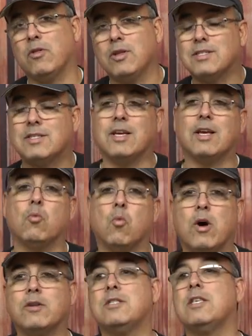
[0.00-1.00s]
this thing
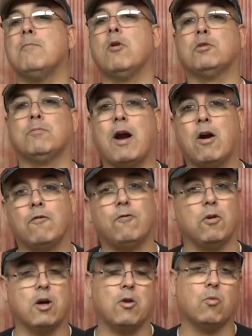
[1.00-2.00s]
was the most
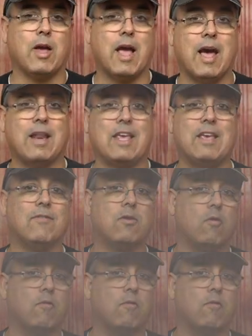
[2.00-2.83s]
powerful gun we had, even